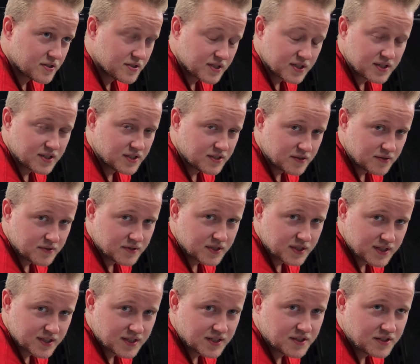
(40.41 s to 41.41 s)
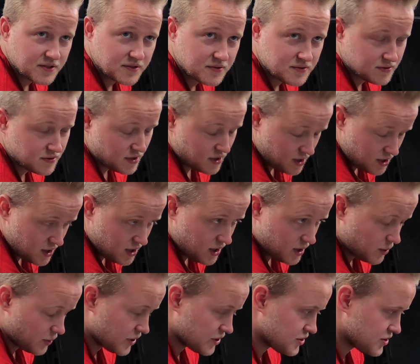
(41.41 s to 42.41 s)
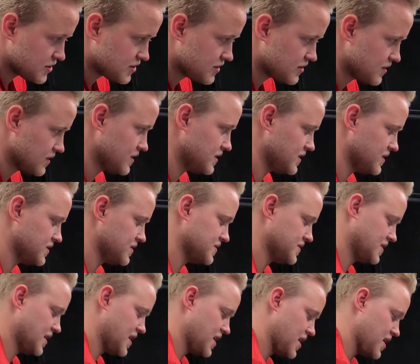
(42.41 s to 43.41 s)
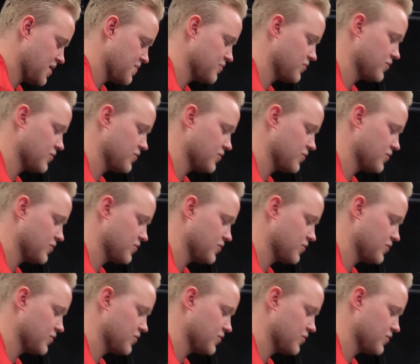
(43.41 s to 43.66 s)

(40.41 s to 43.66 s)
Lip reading: 6262, which is a